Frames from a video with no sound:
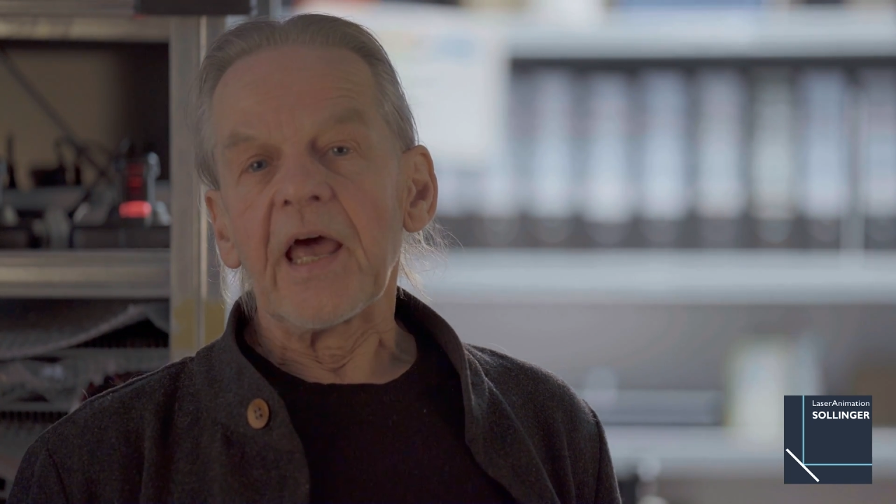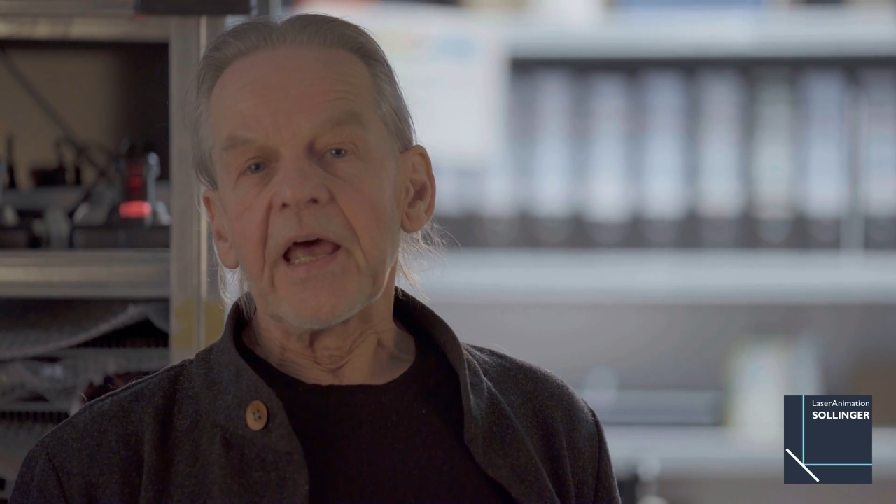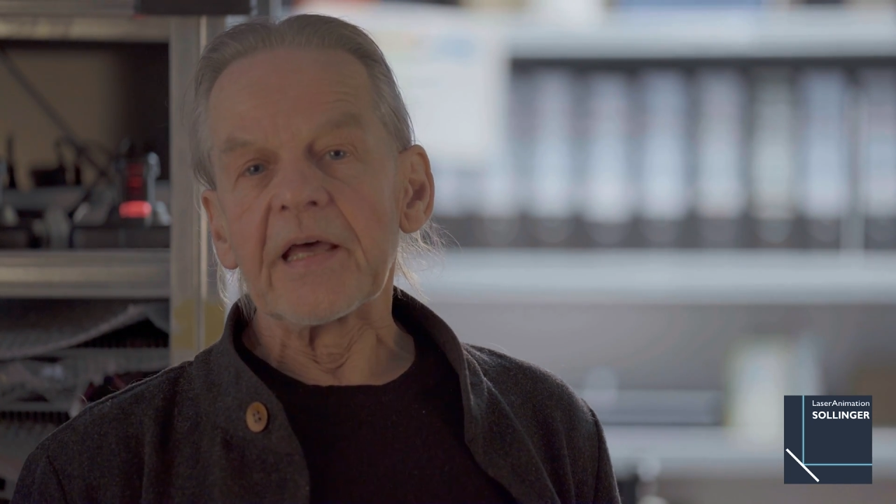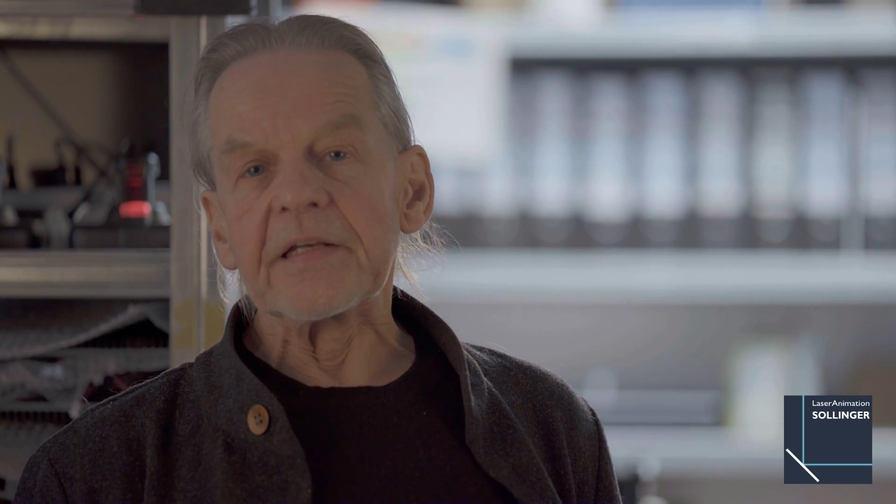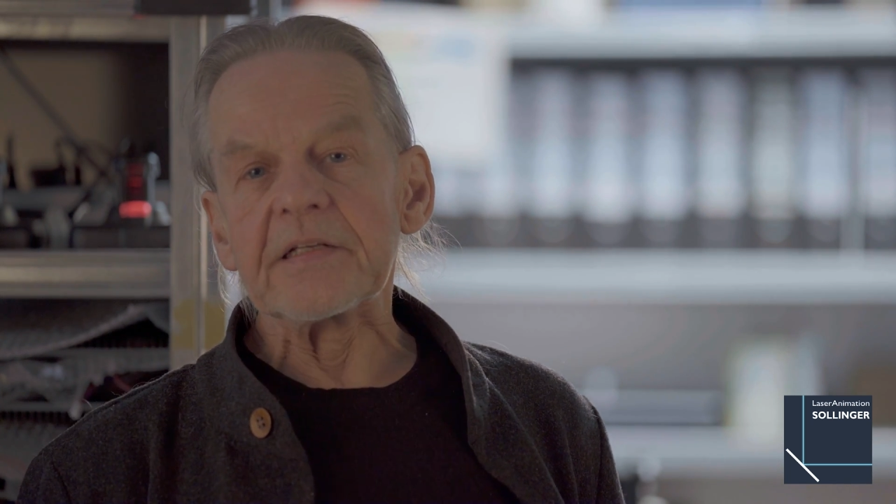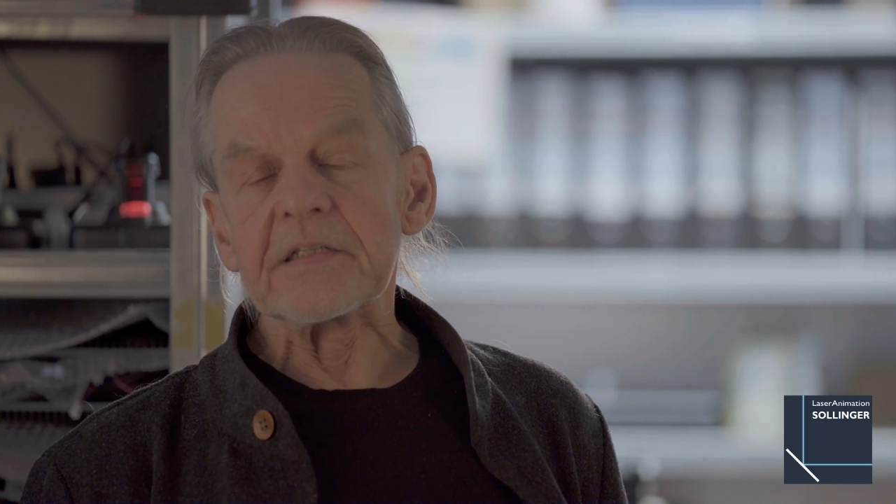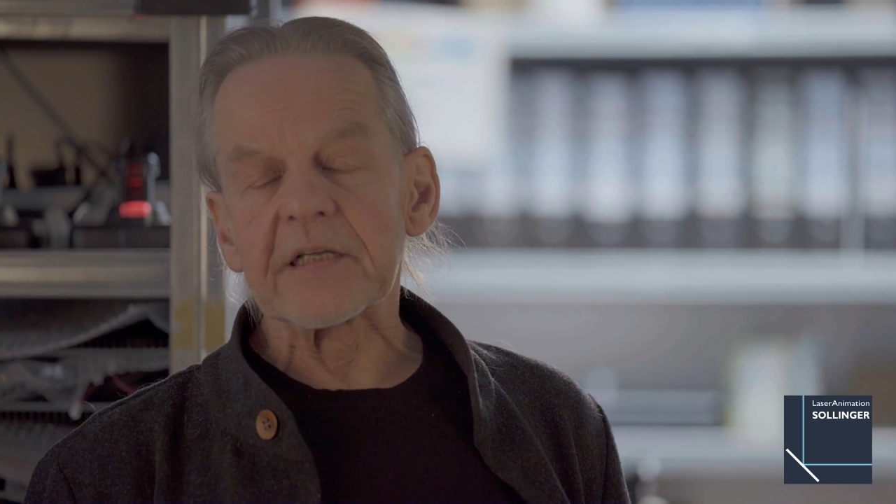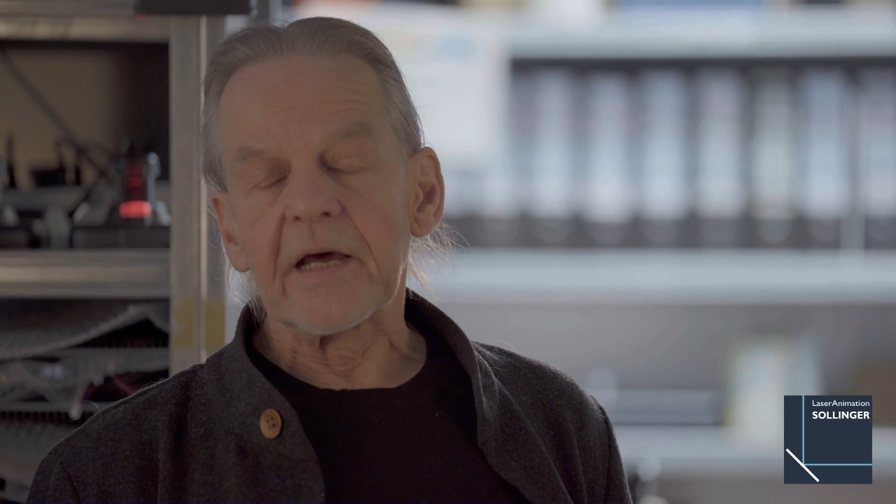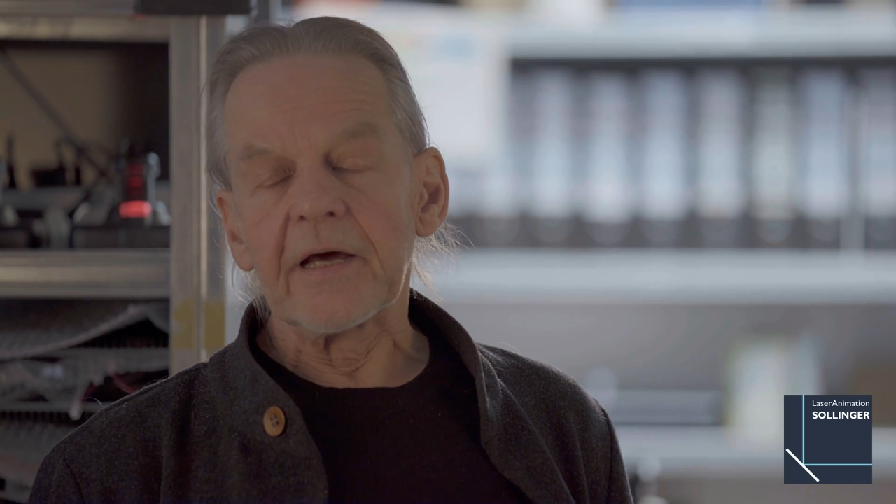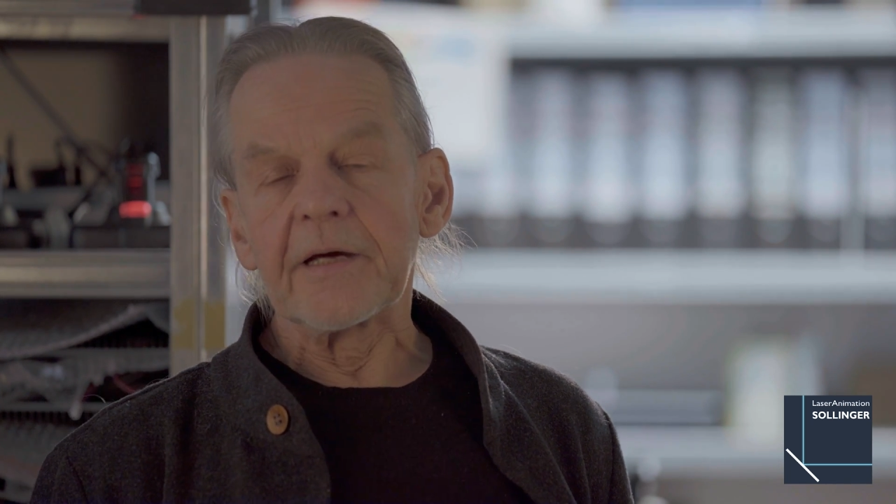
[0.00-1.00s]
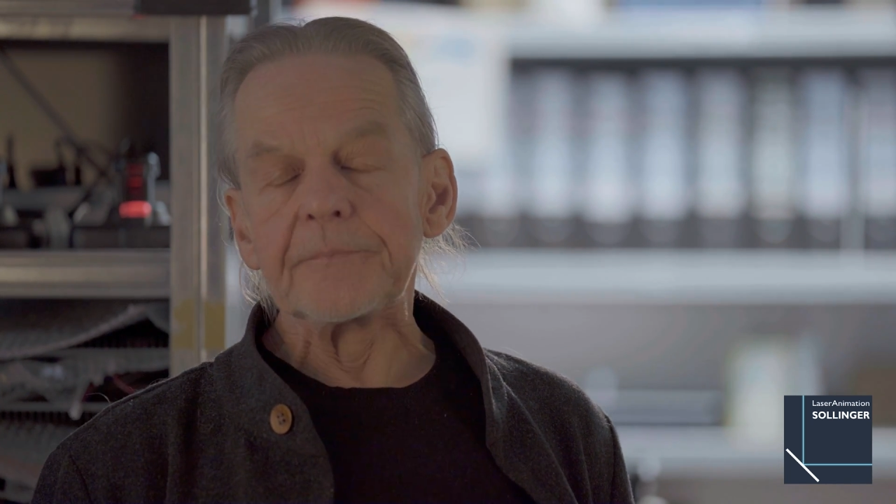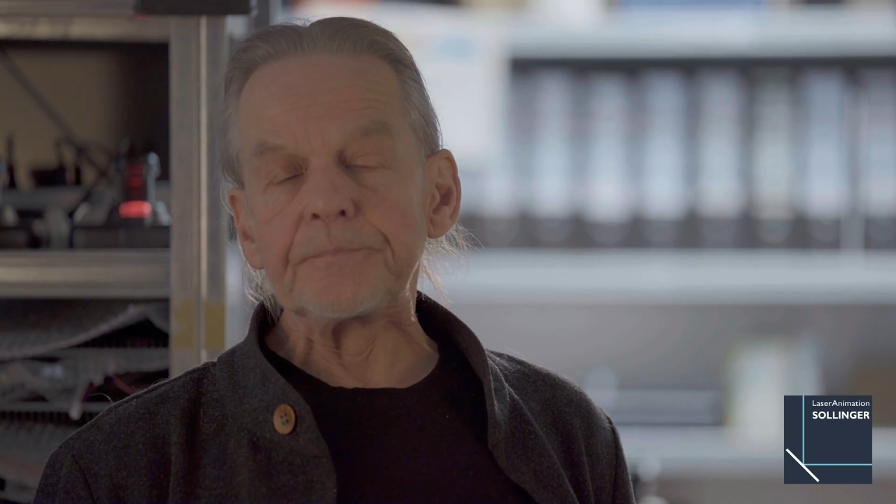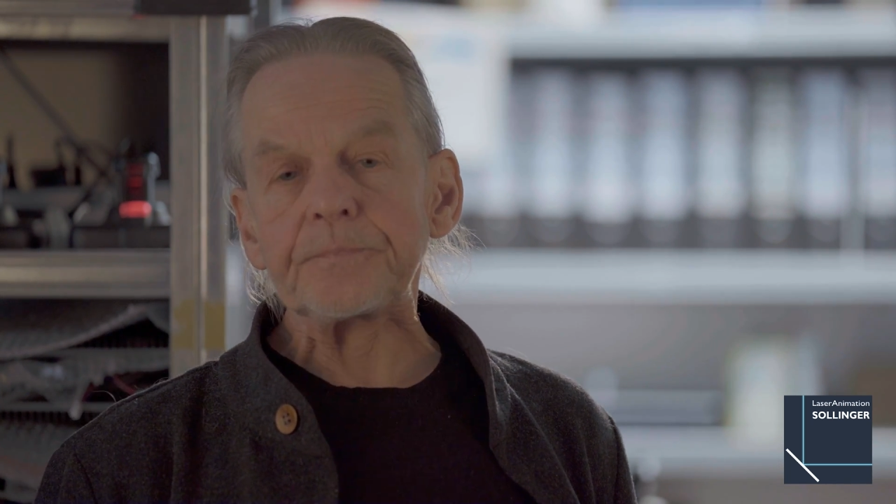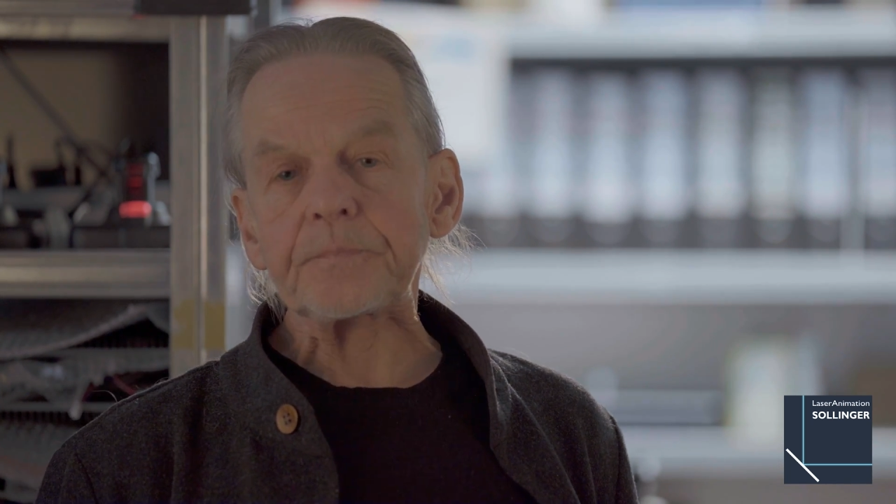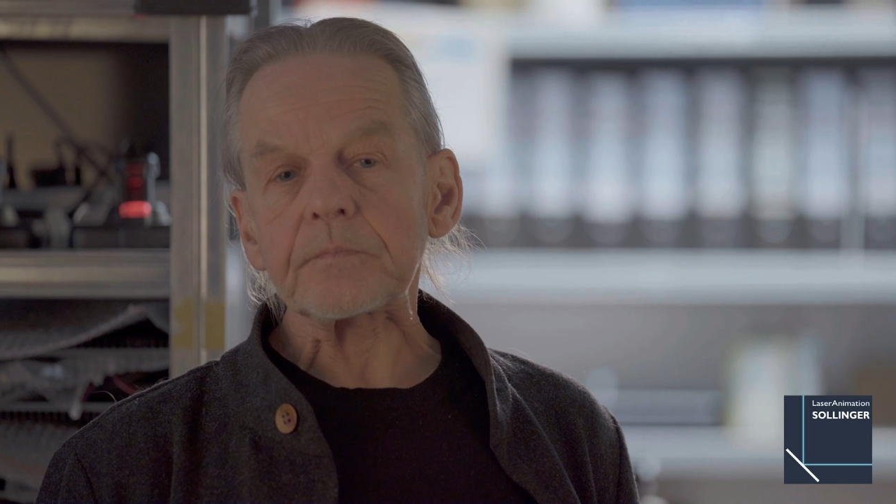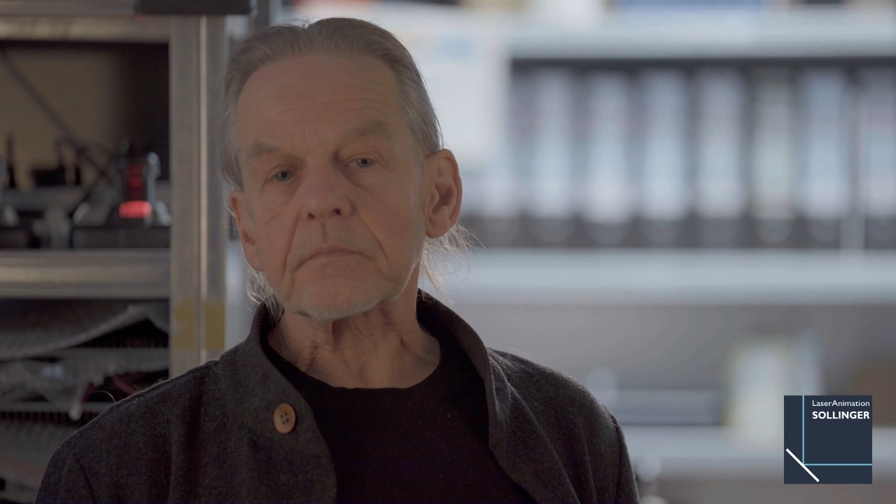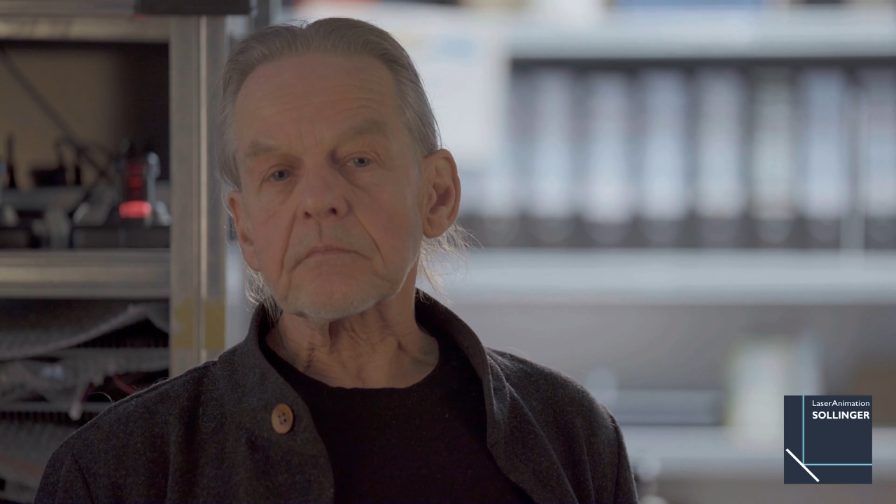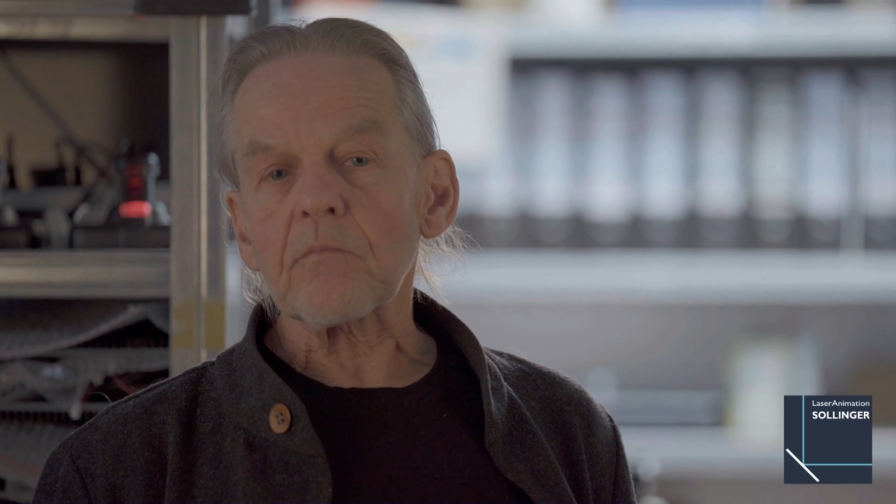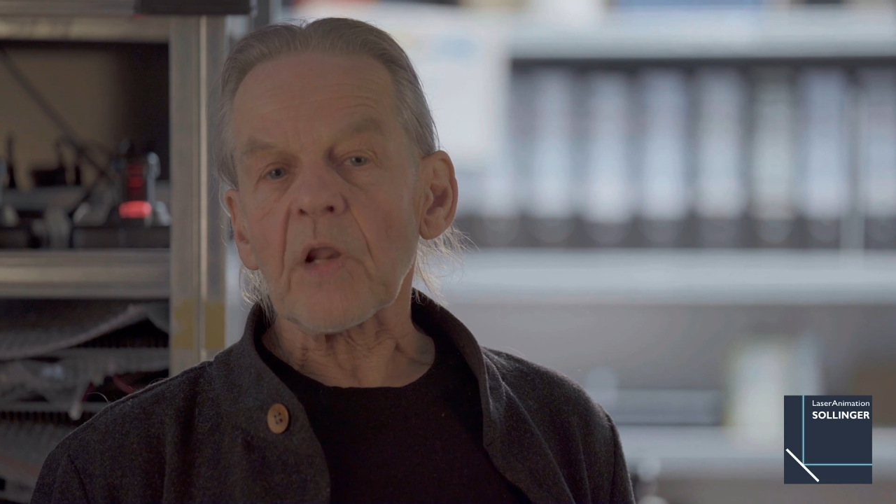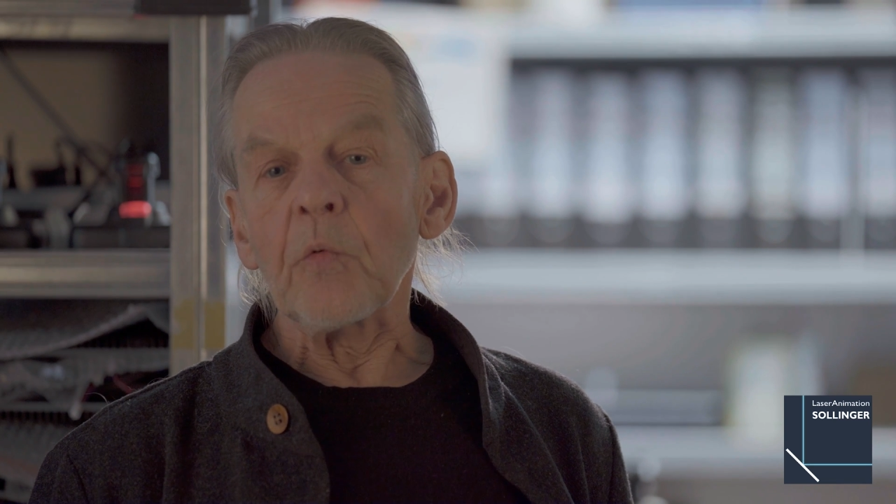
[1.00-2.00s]
And
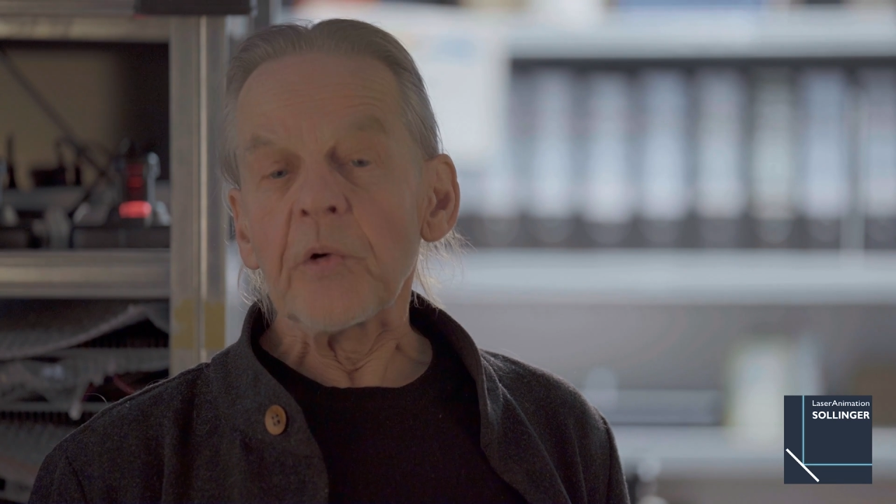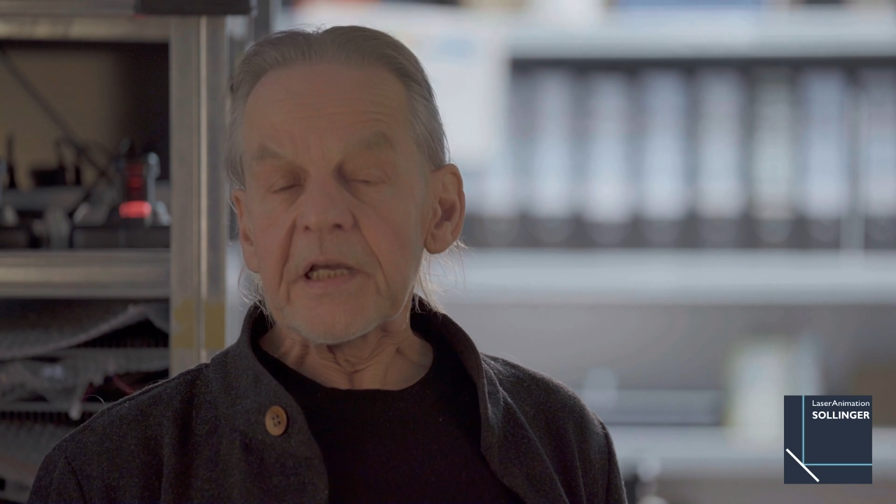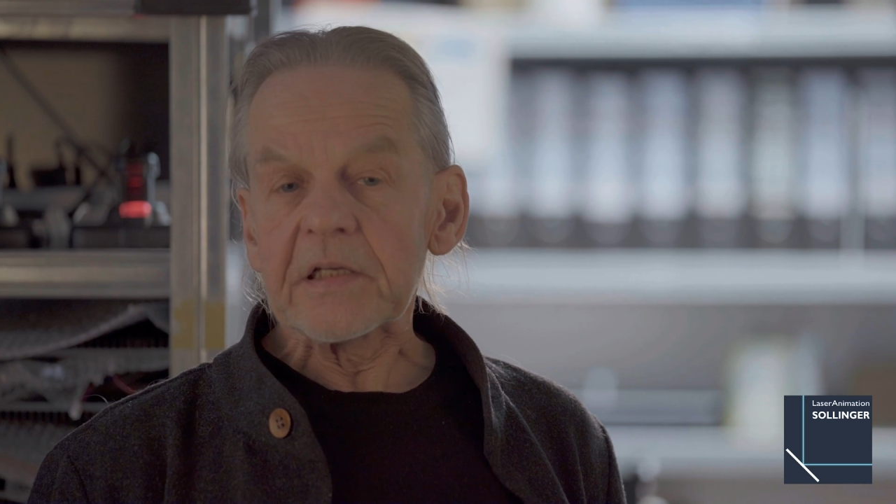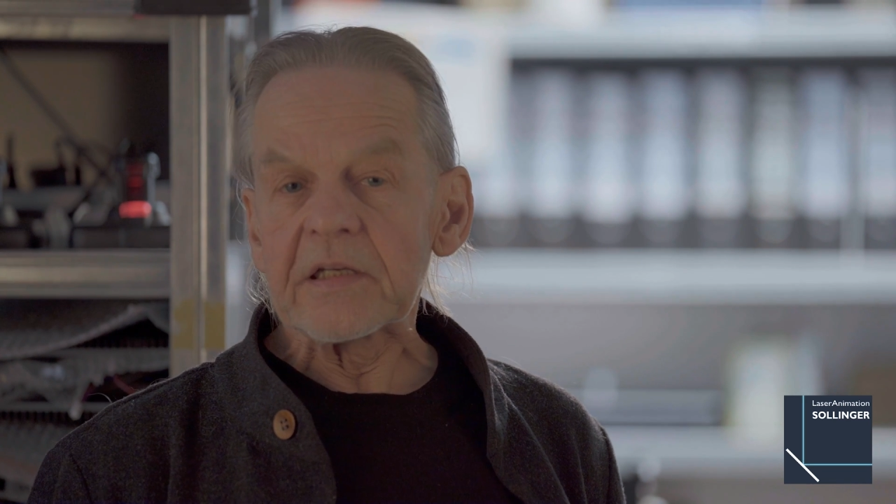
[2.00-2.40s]
we